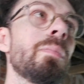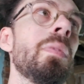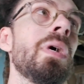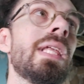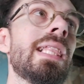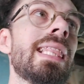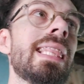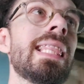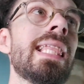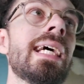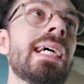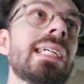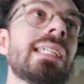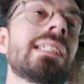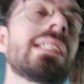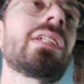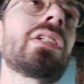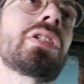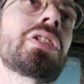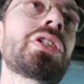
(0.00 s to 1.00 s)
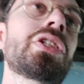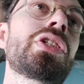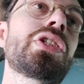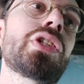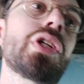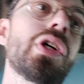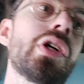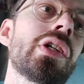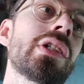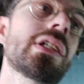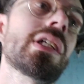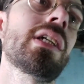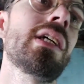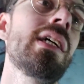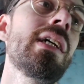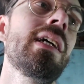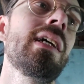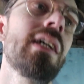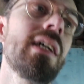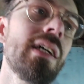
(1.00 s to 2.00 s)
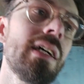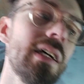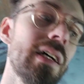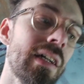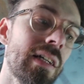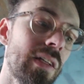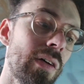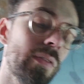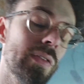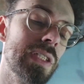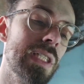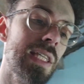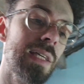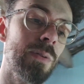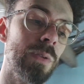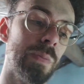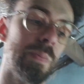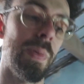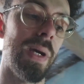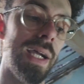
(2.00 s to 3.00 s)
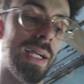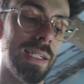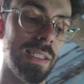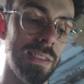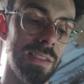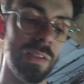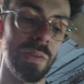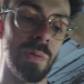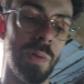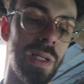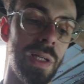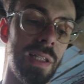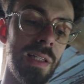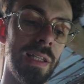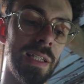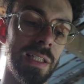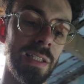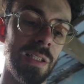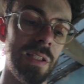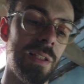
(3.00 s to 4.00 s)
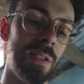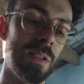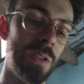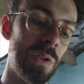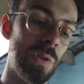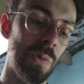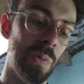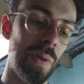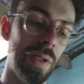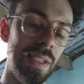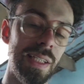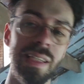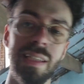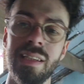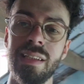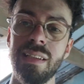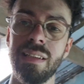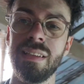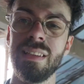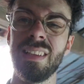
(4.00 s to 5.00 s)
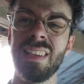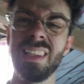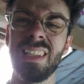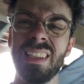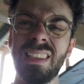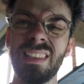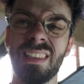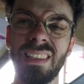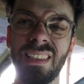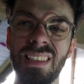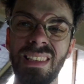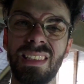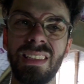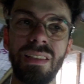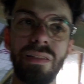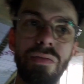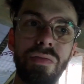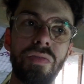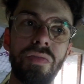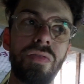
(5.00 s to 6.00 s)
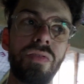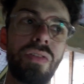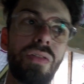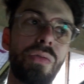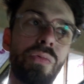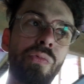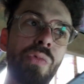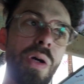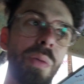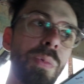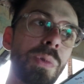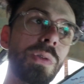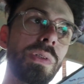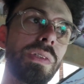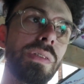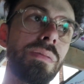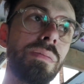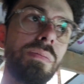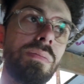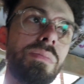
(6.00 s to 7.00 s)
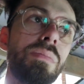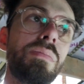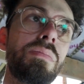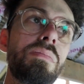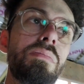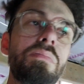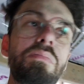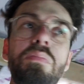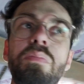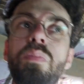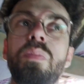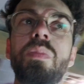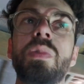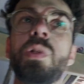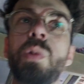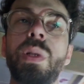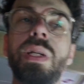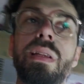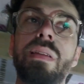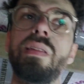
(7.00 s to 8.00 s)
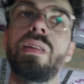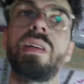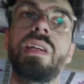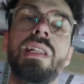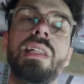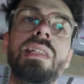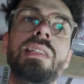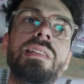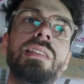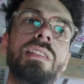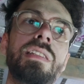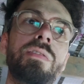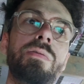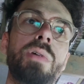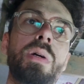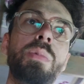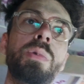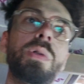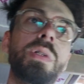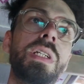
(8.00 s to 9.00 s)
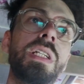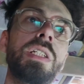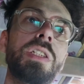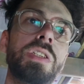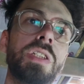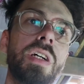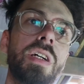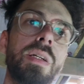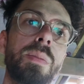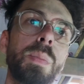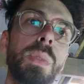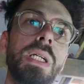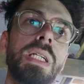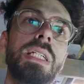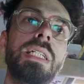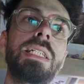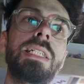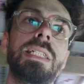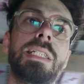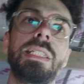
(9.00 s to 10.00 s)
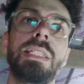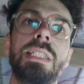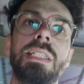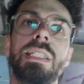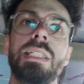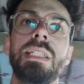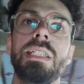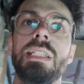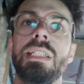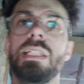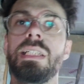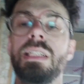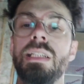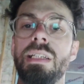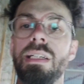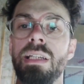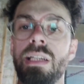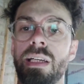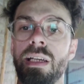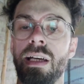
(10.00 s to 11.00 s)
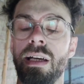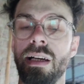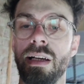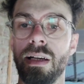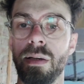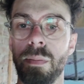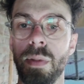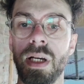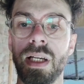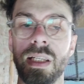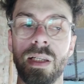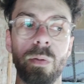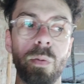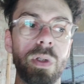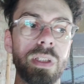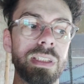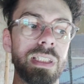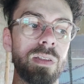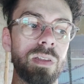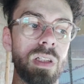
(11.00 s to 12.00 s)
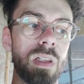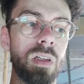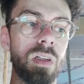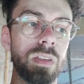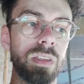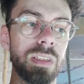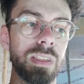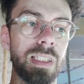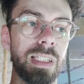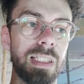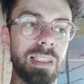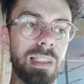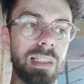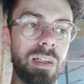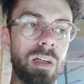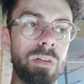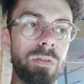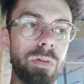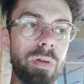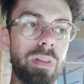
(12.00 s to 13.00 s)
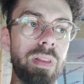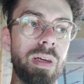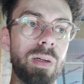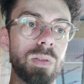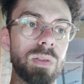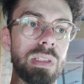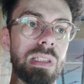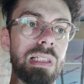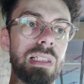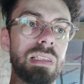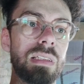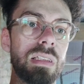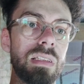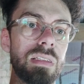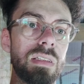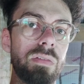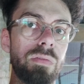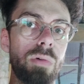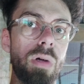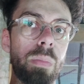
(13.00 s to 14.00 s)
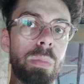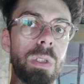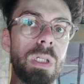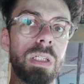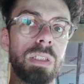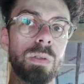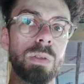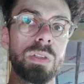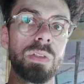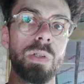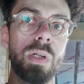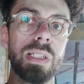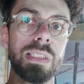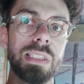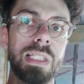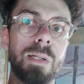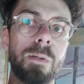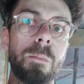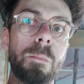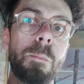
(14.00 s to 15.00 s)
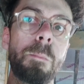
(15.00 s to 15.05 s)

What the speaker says: my legs are shot. And obviously that was bags as well, like 20 litres of rubble, 20-30 litres of rubble each time. Oh man, it works out as a lot, doesn't it? Like over 1,000 litres of rubble I just tracked out.